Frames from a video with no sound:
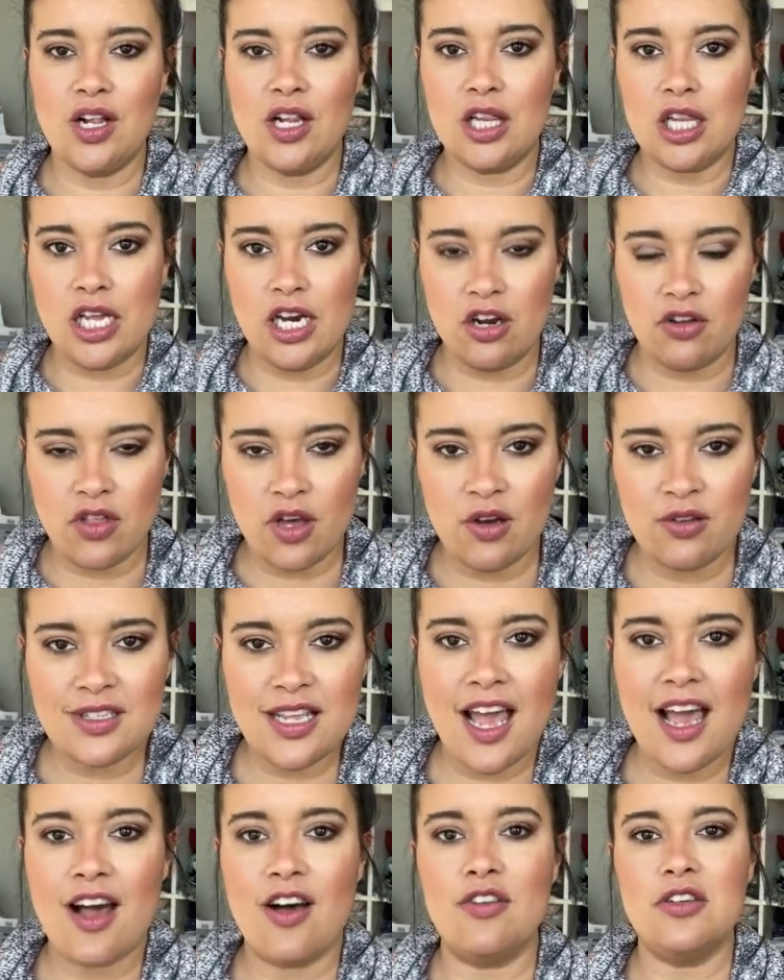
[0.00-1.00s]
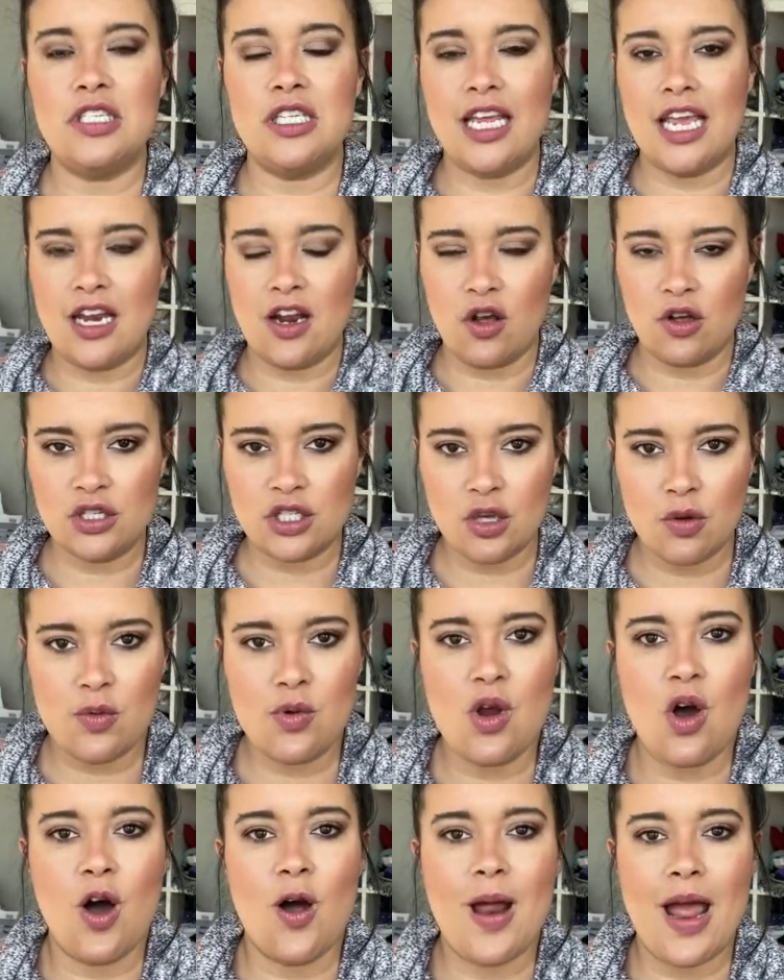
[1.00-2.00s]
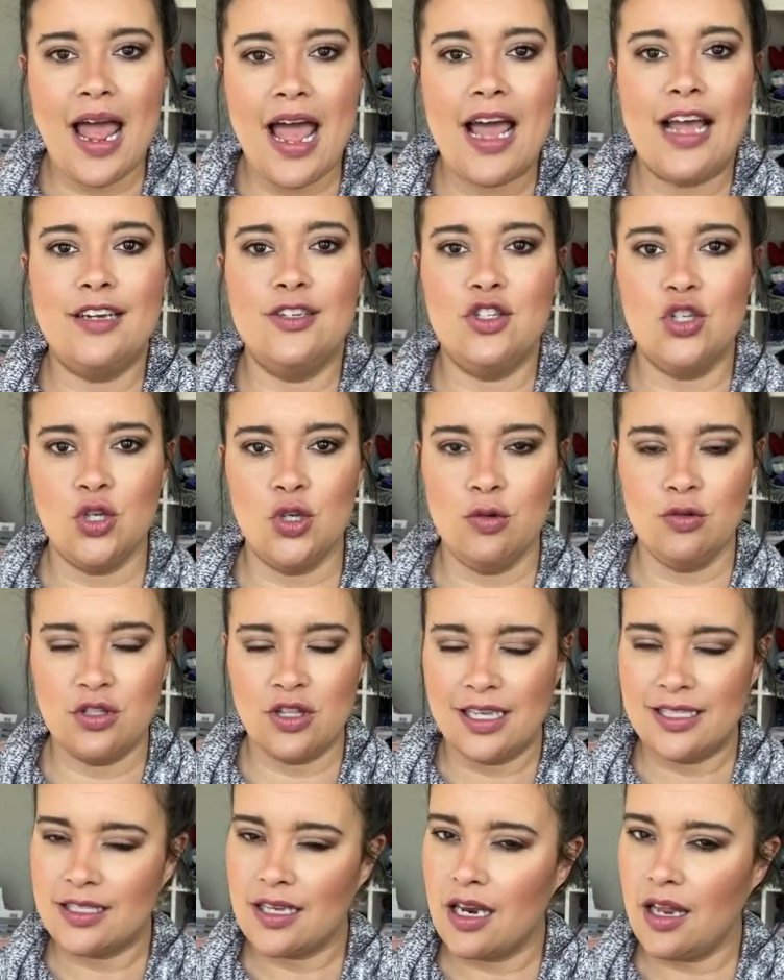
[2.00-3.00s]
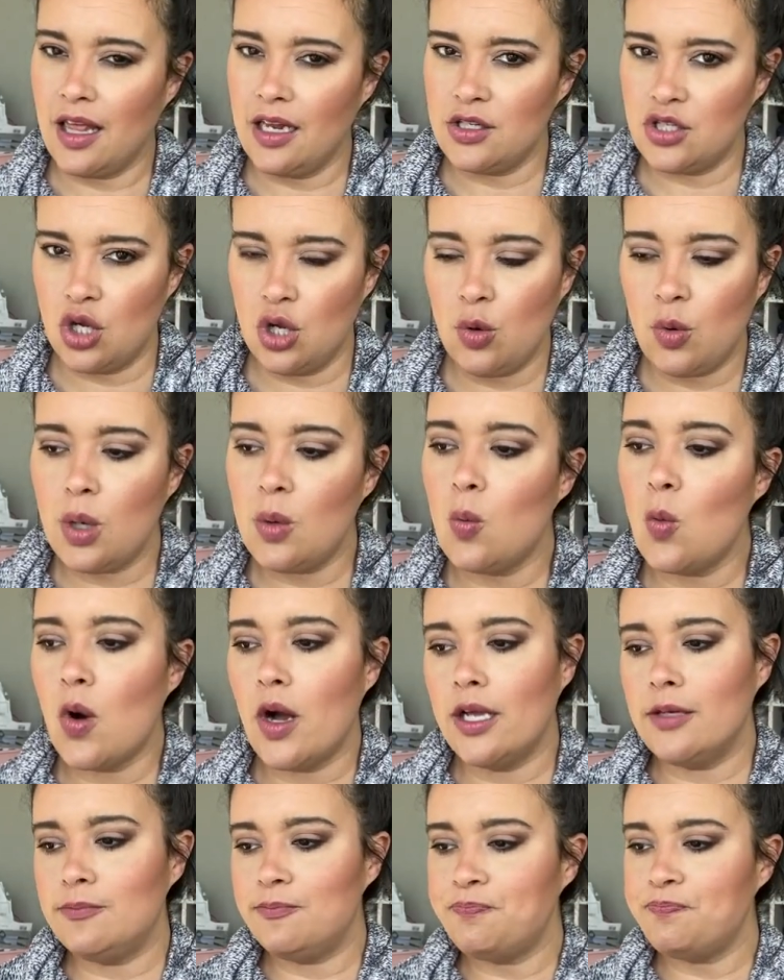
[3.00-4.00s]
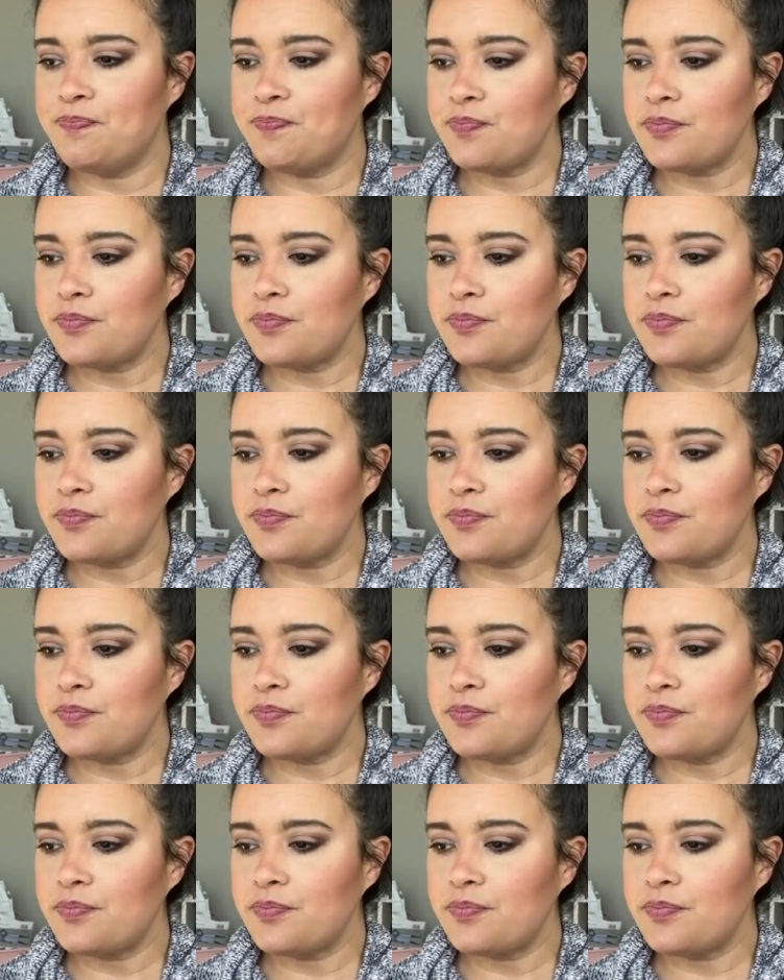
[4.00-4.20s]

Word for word: clear those out and also not add two. So that's kind of like two in one.